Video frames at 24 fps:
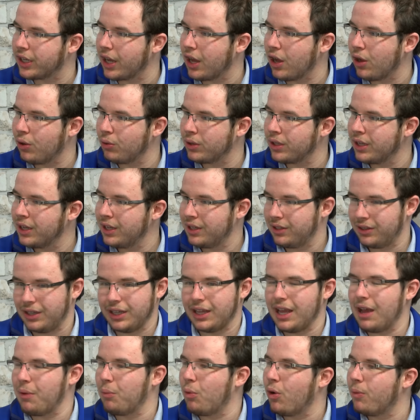a goal,
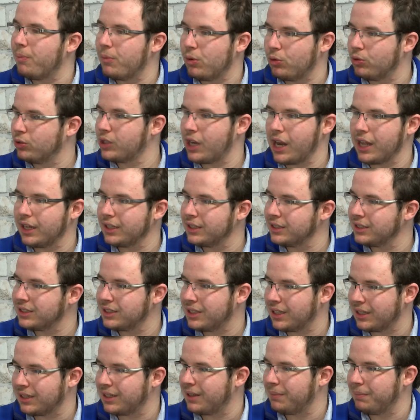they get one more
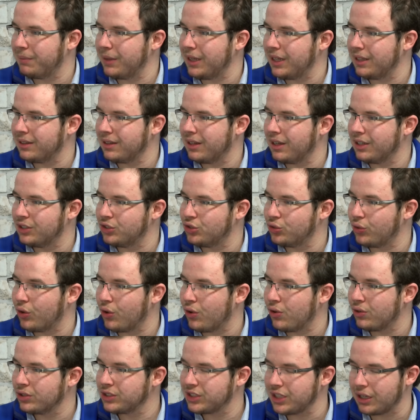chance, it can be a
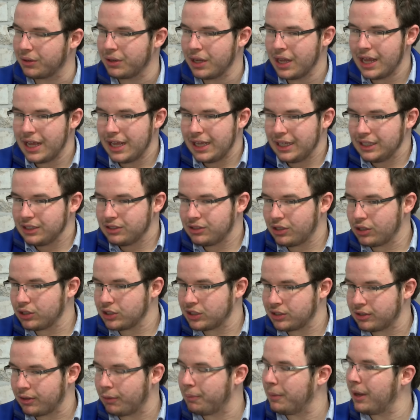draw. So
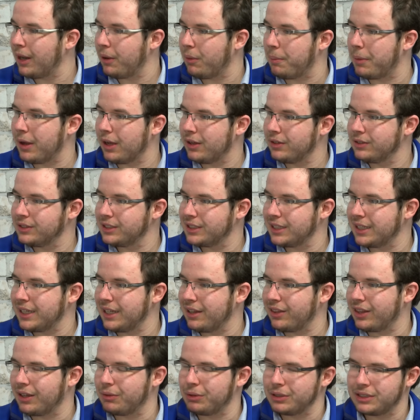just to me, with
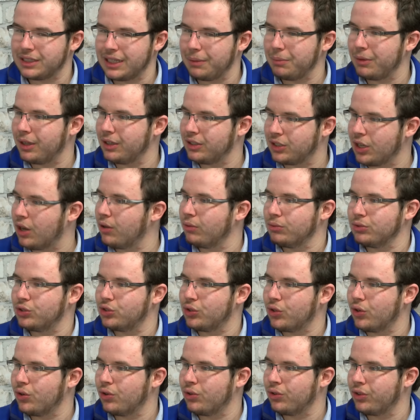Barnsley, they're a team that don't
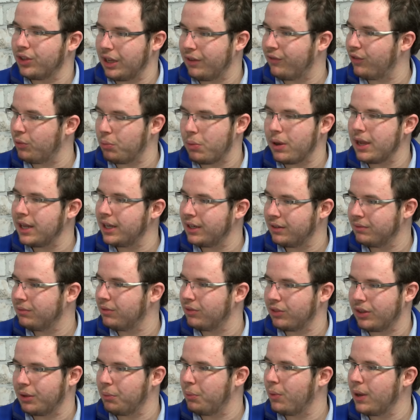draw. They either
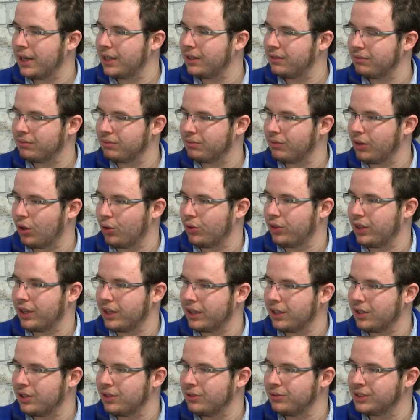win, they win, or they
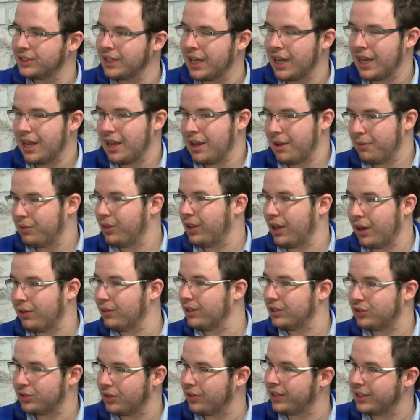lose. The
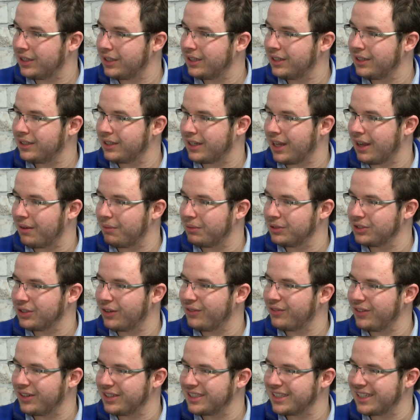only draw they did get was
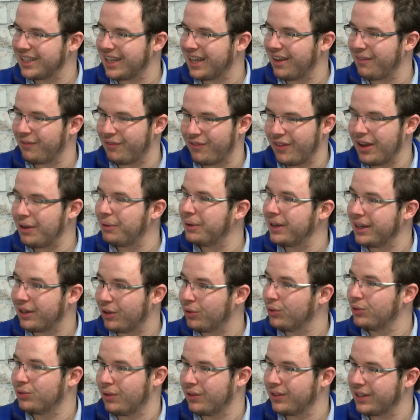obviously that very
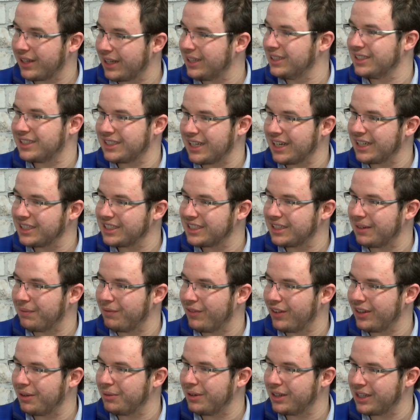good one against Aston
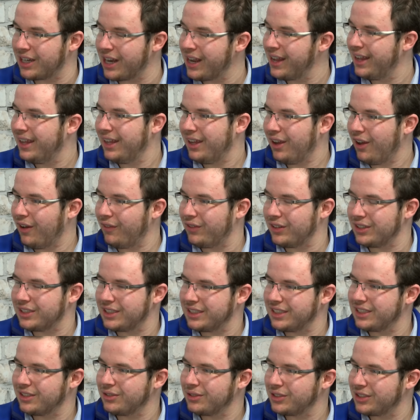Villa, which
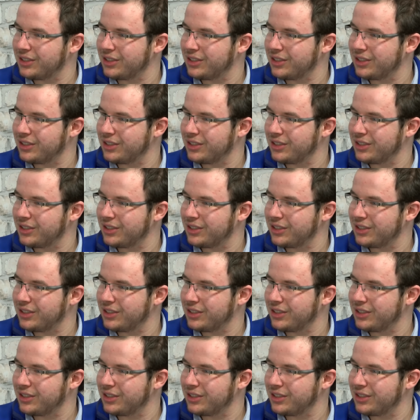obviously has